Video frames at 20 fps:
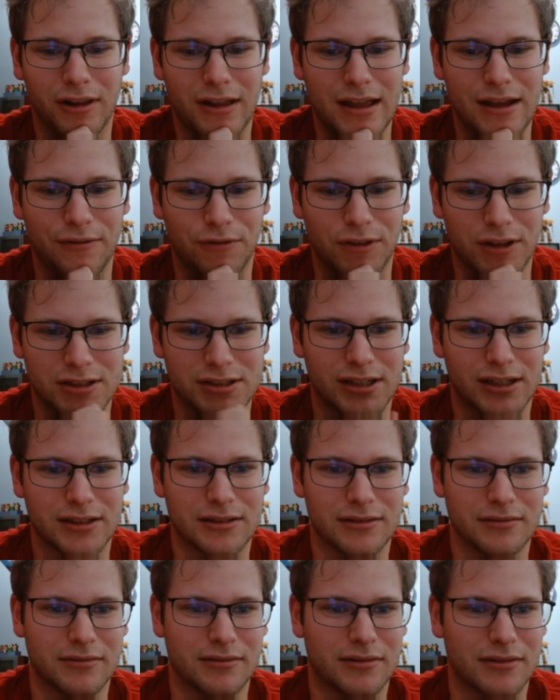if this
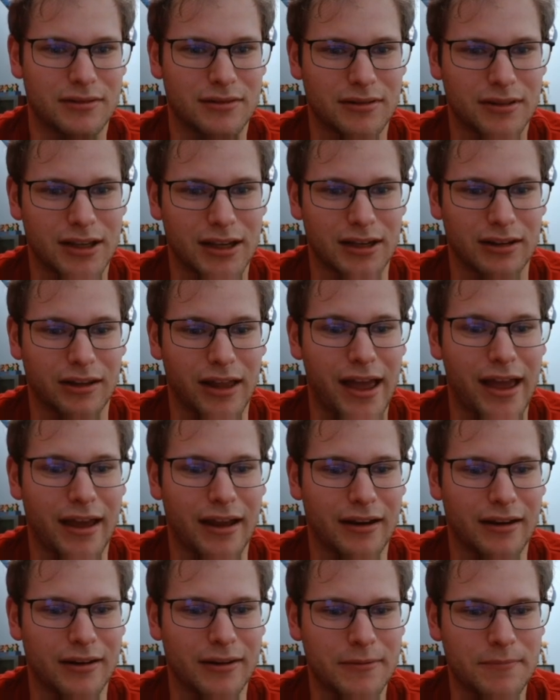can land.